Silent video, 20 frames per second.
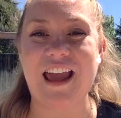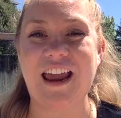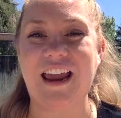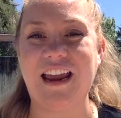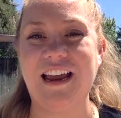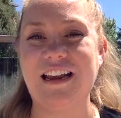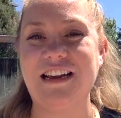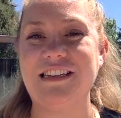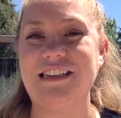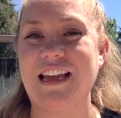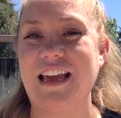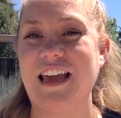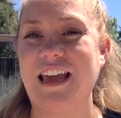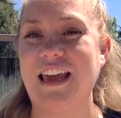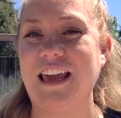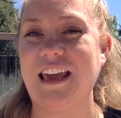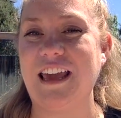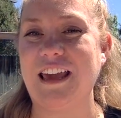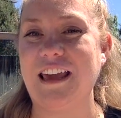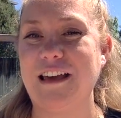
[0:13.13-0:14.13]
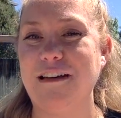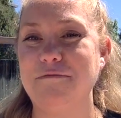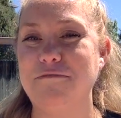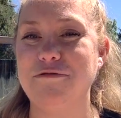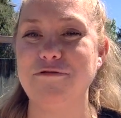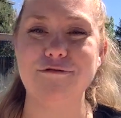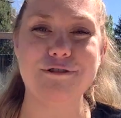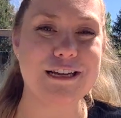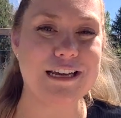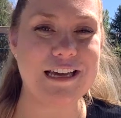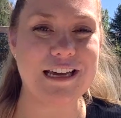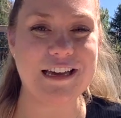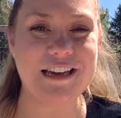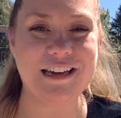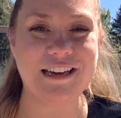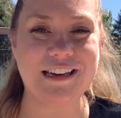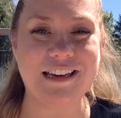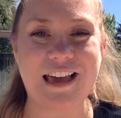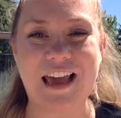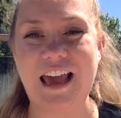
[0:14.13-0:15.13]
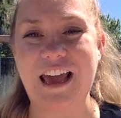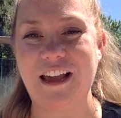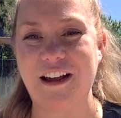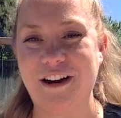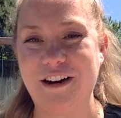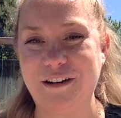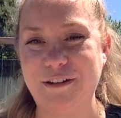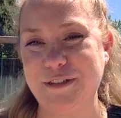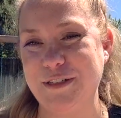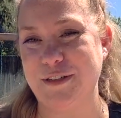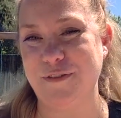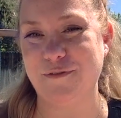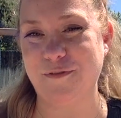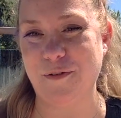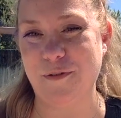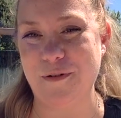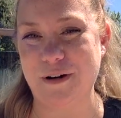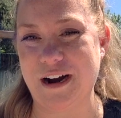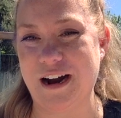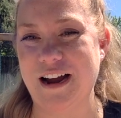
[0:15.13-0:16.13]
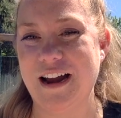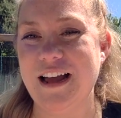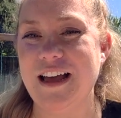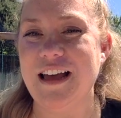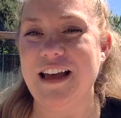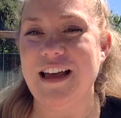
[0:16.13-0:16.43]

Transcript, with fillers: and a pre-Ker who's four.